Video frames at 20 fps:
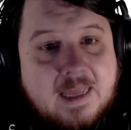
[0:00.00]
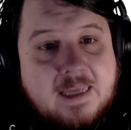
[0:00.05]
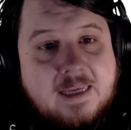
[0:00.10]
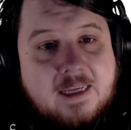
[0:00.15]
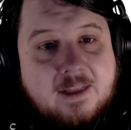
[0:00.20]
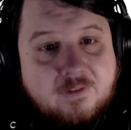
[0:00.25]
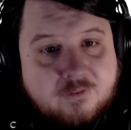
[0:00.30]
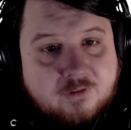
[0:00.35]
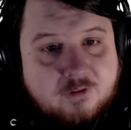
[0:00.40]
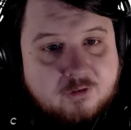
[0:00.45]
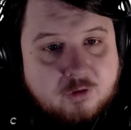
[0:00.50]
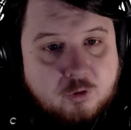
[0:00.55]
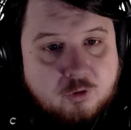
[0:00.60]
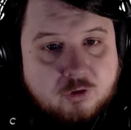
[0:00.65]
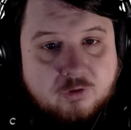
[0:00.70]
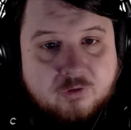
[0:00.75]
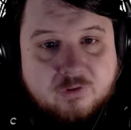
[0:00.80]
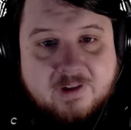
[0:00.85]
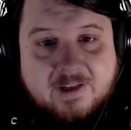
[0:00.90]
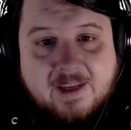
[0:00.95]

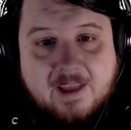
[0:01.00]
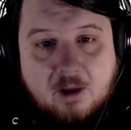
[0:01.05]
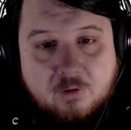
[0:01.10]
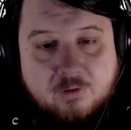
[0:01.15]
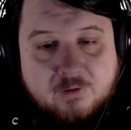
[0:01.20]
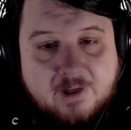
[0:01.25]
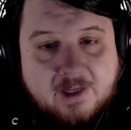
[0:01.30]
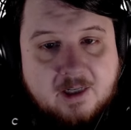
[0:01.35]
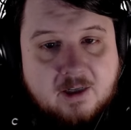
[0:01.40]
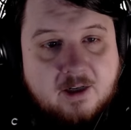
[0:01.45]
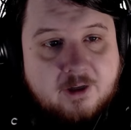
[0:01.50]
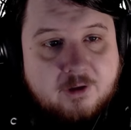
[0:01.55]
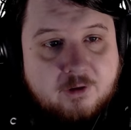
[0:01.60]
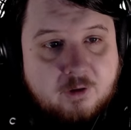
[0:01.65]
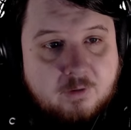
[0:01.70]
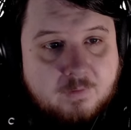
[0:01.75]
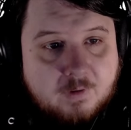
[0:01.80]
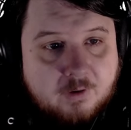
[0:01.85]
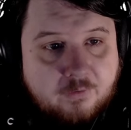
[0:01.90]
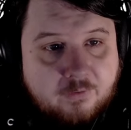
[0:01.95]
Institutions like healthcare and
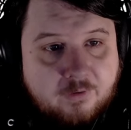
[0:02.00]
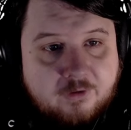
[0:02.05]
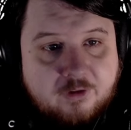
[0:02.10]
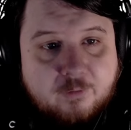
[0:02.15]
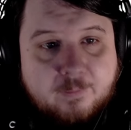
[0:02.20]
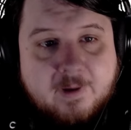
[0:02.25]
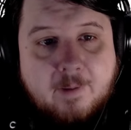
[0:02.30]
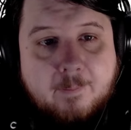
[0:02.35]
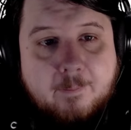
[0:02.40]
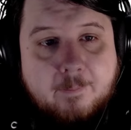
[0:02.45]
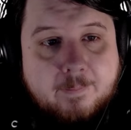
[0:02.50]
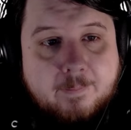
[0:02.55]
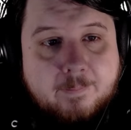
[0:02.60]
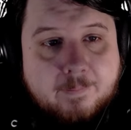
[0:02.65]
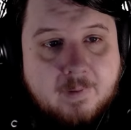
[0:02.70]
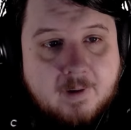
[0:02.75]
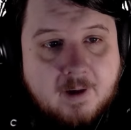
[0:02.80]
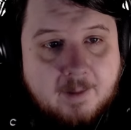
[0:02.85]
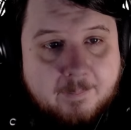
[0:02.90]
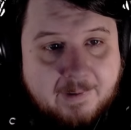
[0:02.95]
universities have become
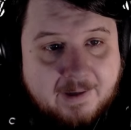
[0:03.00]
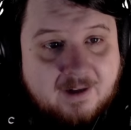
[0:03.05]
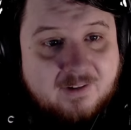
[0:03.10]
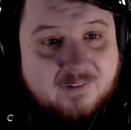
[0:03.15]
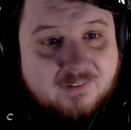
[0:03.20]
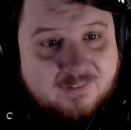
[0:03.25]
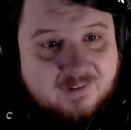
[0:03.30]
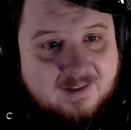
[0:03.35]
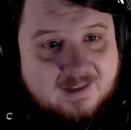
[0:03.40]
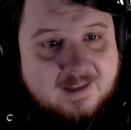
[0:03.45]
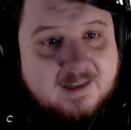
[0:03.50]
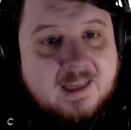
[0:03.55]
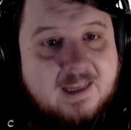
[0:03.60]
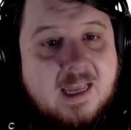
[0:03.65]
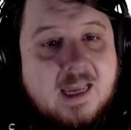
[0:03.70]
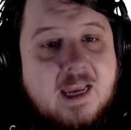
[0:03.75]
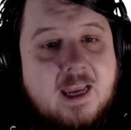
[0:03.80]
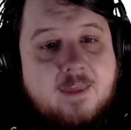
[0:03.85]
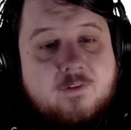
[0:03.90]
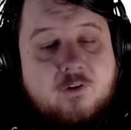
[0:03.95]
parasitic
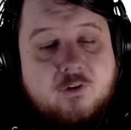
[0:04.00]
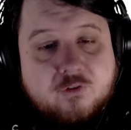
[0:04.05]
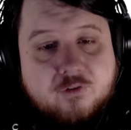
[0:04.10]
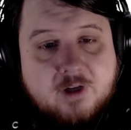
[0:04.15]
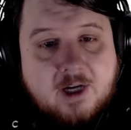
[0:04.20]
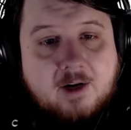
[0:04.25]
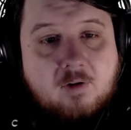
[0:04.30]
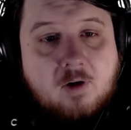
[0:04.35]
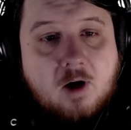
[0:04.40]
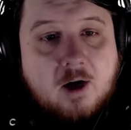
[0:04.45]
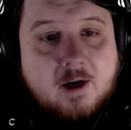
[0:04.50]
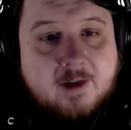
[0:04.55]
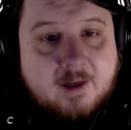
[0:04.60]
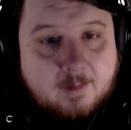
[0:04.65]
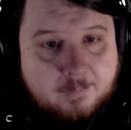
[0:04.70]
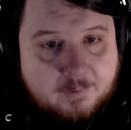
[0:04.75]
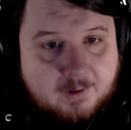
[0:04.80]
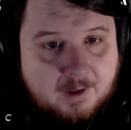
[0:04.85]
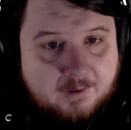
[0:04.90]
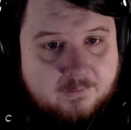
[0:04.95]
and their skyrocketing
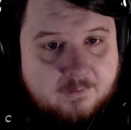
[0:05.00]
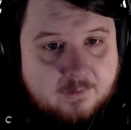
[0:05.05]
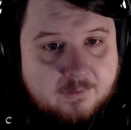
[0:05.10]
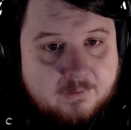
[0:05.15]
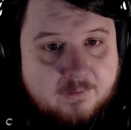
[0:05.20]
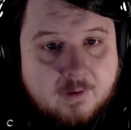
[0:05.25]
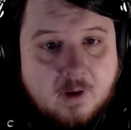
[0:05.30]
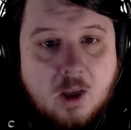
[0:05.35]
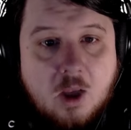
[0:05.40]
prices.